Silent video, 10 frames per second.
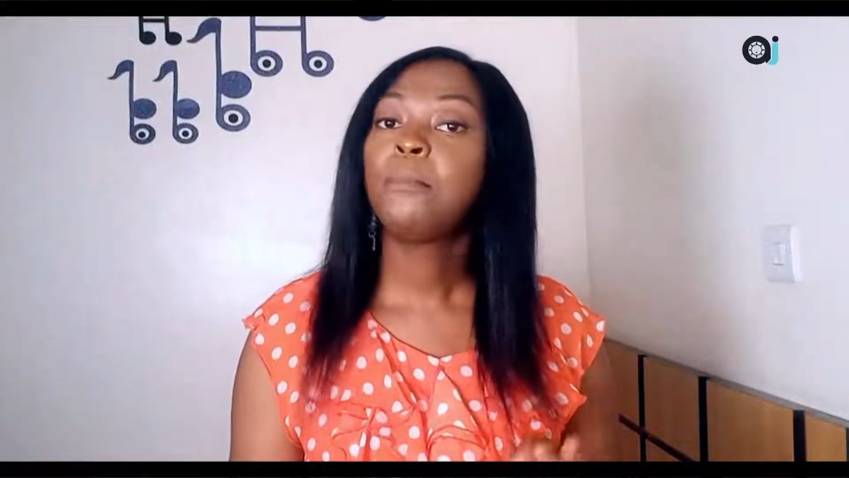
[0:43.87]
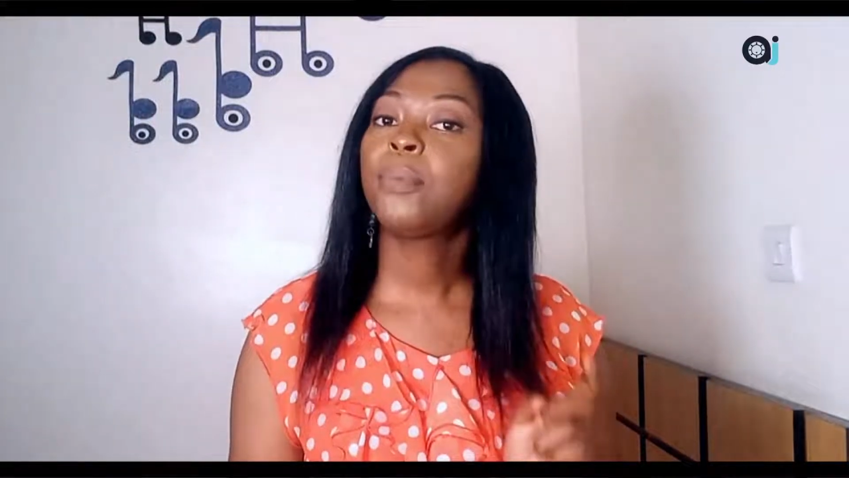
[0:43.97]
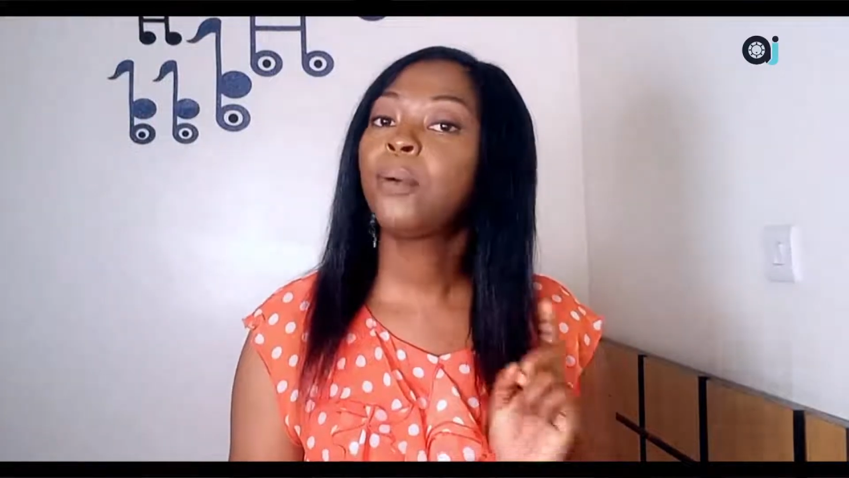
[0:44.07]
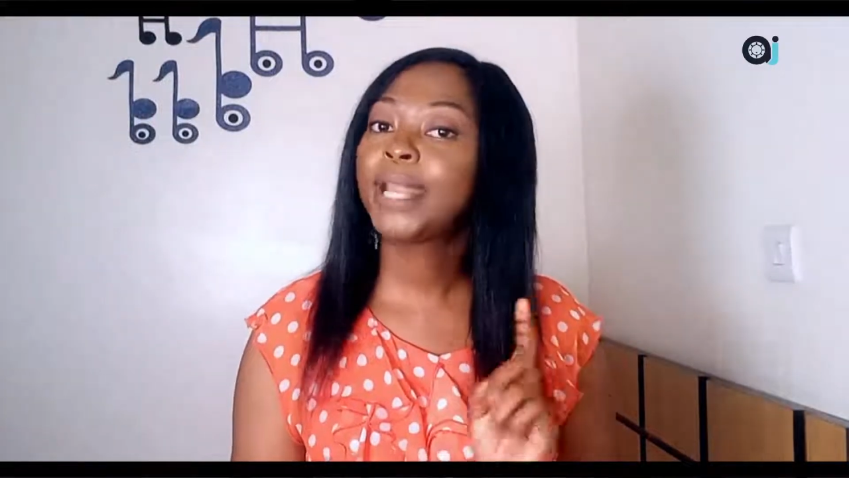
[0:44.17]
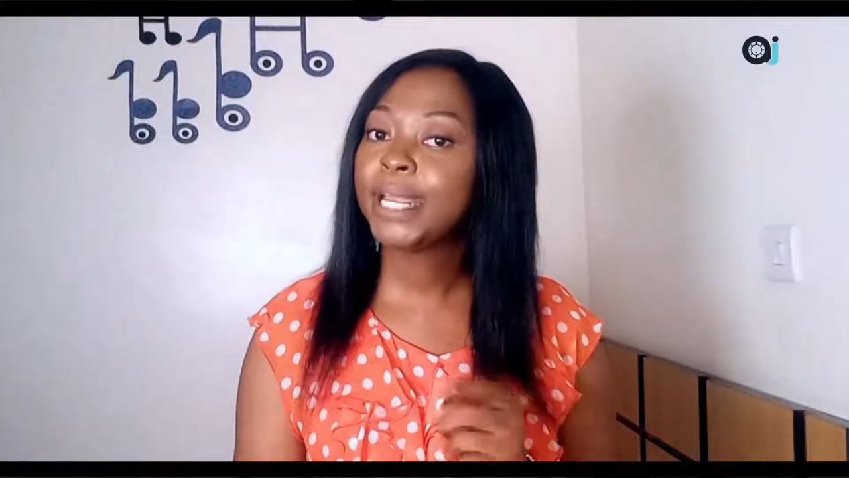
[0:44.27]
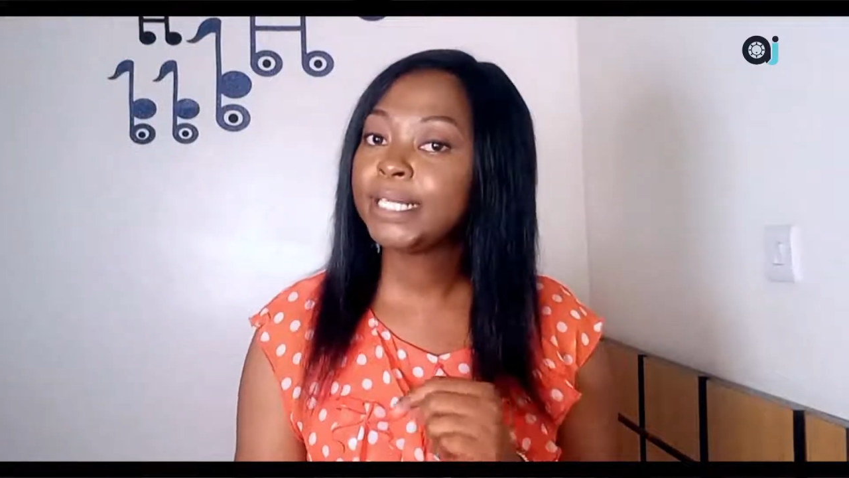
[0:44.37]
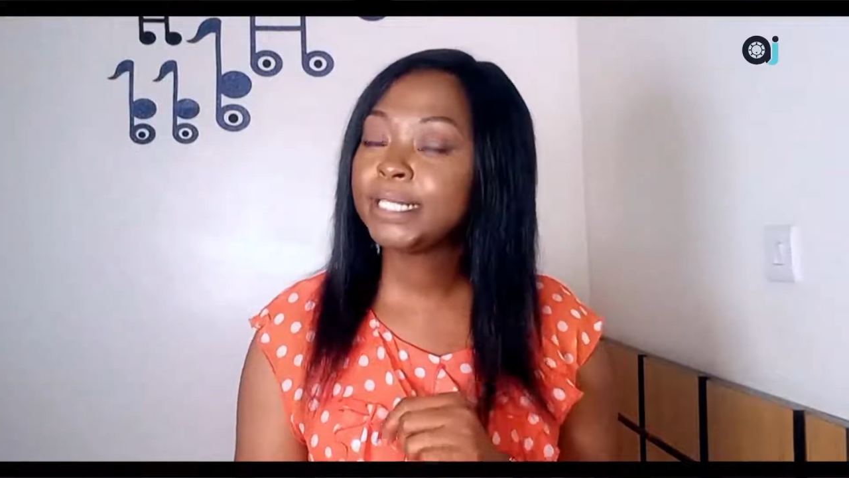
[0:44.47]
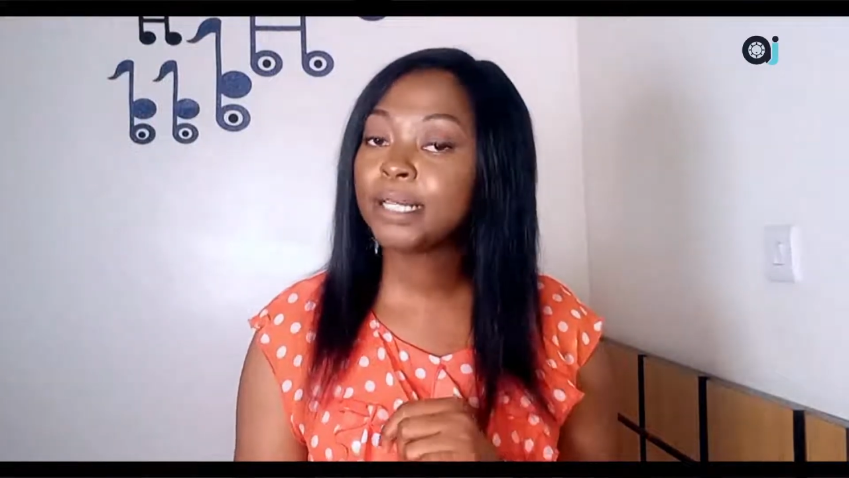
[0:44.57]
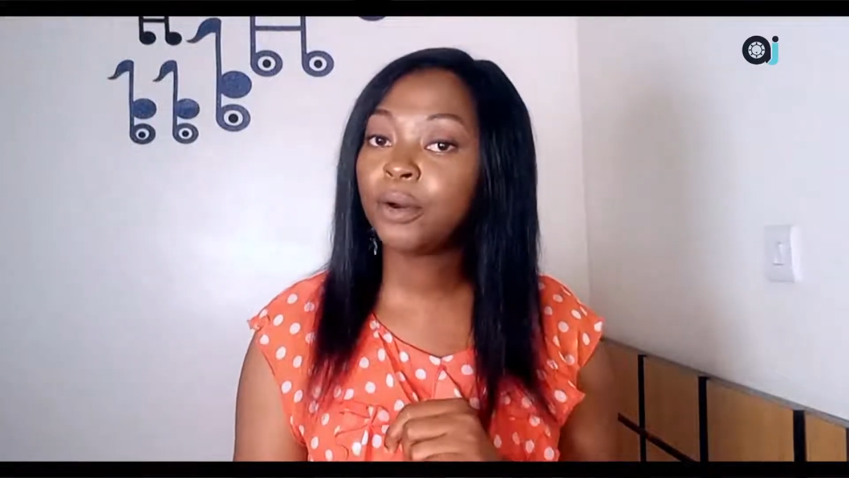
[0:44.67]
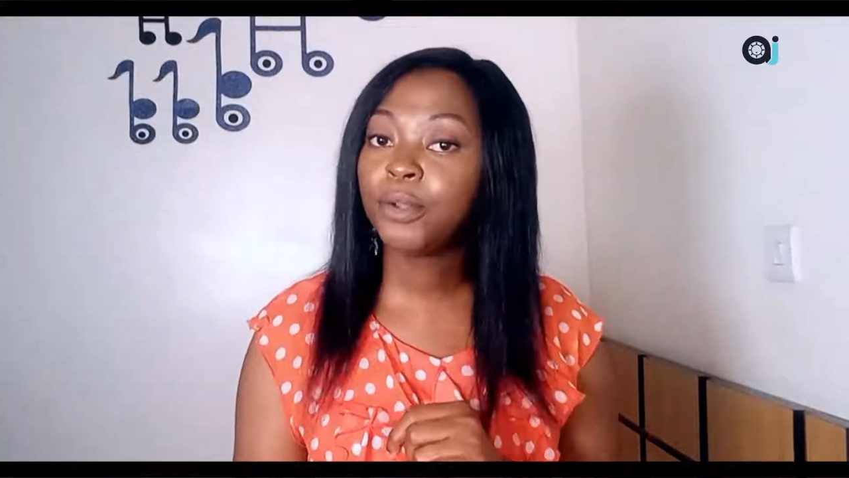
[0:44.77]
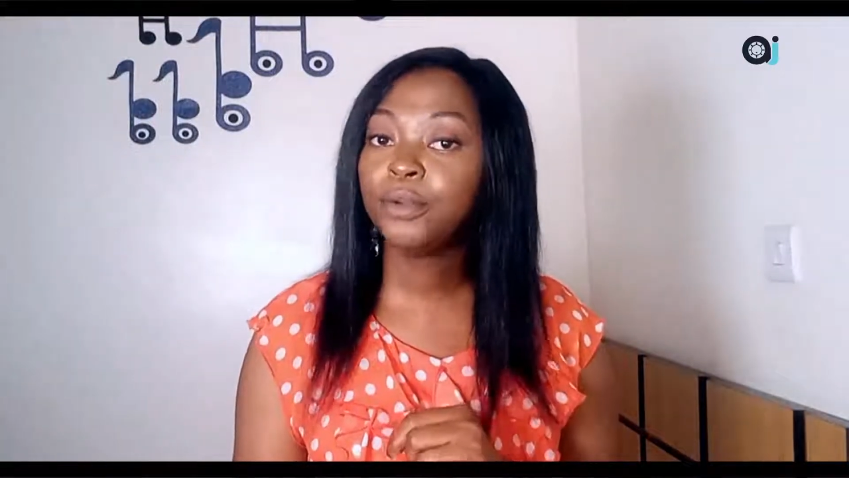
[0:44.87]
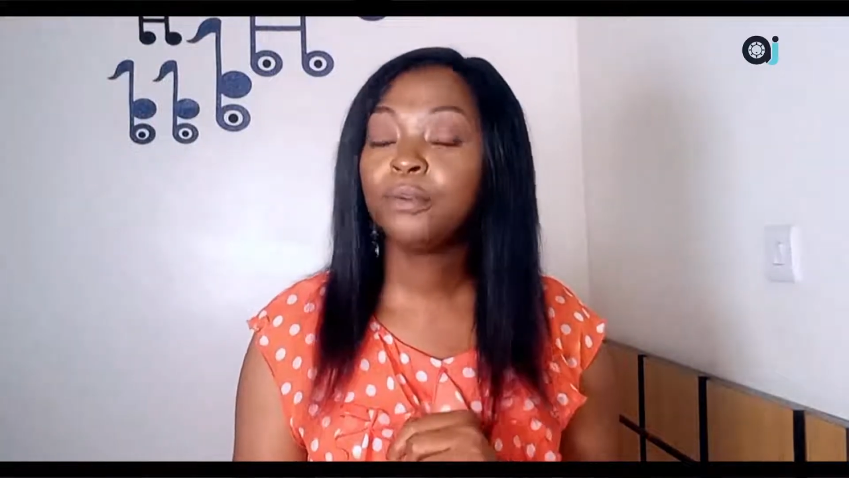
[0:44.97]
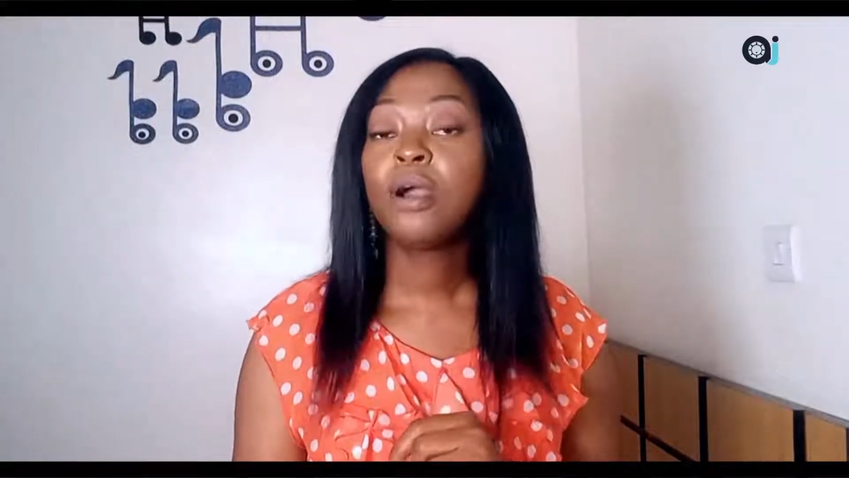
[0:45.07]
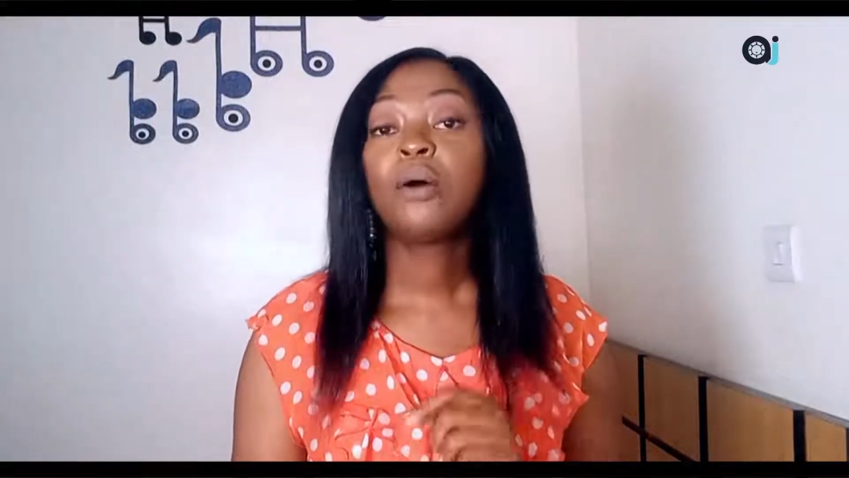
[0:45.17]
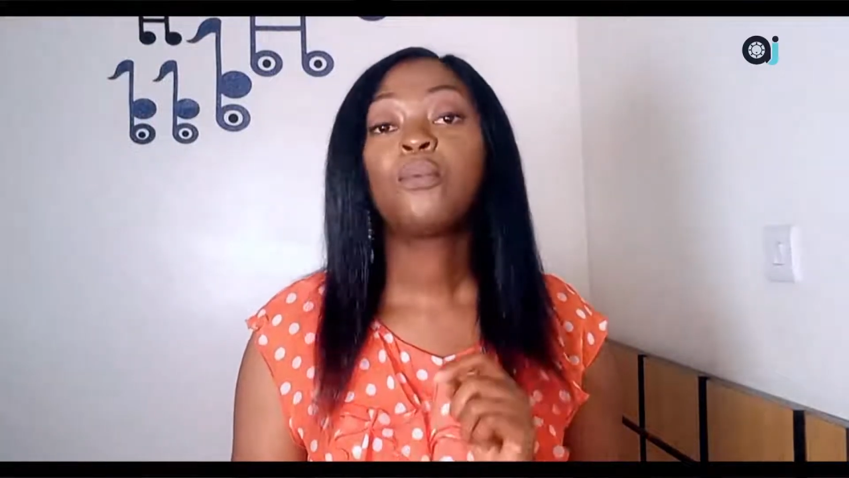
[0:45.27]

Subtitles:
But what I didn't tell you